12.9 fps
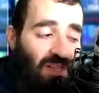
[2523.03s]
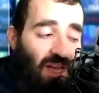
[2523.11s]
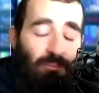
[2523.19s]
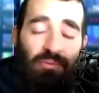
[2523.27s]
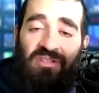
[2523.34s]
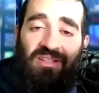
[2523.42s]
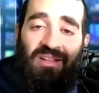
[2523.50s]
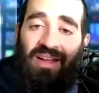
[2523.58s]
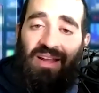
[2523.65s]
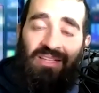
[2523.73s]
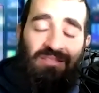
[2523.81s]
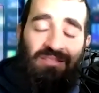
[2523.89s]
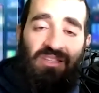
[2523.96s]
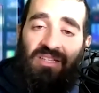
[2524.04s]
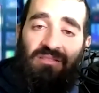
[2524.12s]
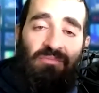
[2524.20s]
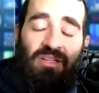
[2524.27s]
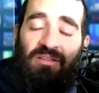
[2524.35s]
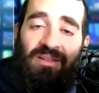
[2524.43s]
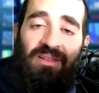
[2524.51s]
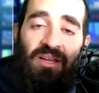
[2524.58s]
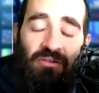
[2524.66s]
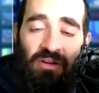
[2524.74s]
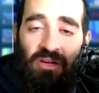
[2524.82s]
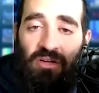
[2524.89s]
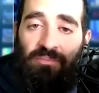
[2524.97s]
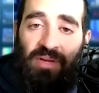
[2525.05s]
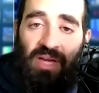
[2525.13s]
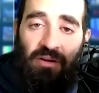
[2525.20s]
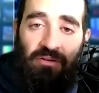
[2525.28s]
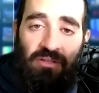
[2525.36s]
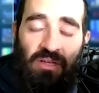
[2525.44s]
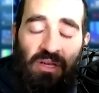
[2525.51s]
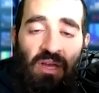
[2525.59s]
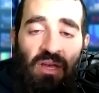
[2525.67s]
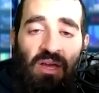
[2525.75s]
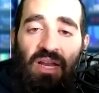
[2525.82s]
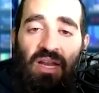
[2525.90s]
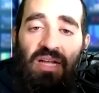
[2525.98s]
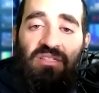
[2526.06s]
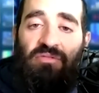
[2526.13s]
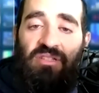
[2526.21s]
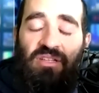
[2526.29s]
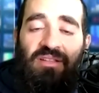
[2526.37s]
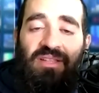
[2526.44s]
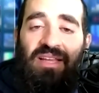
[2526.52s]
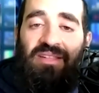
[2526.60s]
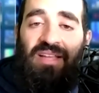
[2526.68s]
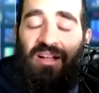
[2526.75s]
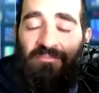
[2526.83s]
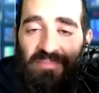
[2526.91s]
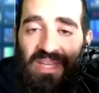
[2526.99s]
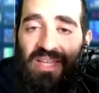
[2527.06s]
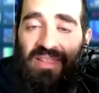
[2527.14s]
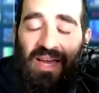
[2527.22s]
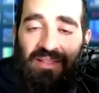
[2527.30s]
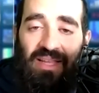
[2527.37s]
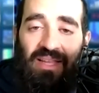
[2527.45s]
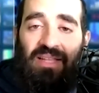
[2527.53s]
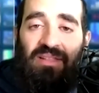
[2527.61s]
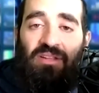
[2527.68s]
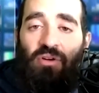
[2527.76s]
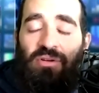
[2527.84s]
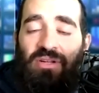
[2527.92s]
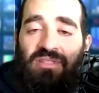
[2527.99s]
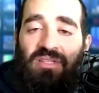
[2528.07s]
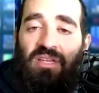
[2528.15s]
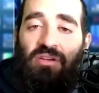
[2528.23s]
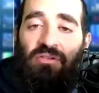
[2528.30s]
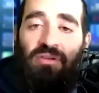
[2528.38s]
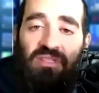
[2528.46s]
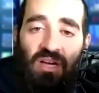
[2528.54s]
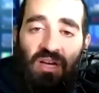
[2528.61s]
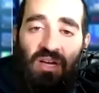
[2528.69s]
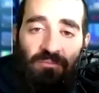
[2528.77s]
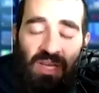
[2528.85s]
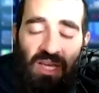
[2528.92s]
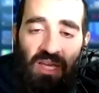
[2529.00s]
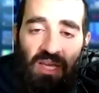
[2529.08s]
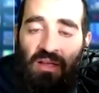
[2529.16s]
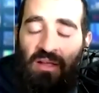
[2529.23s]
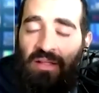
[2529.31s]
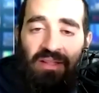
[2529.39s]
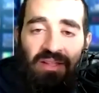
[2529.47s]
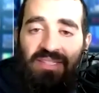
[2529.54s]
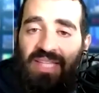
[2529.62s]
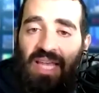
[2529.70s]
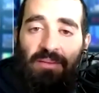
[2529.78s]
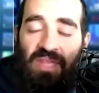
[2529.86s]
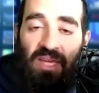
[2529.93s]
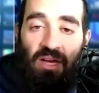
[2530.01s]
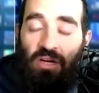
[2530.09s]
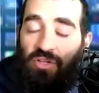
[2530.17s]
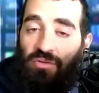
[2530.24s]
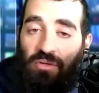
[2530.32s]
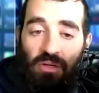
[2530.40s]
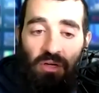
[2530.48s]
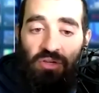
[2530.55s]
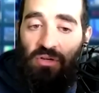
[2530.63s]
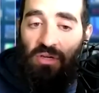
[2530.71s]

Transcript: That person that asked me doesn't believe that they're a good parent. And as a result, they tell me that. They let their own insecurities on me. The same well, thing. Are you are you a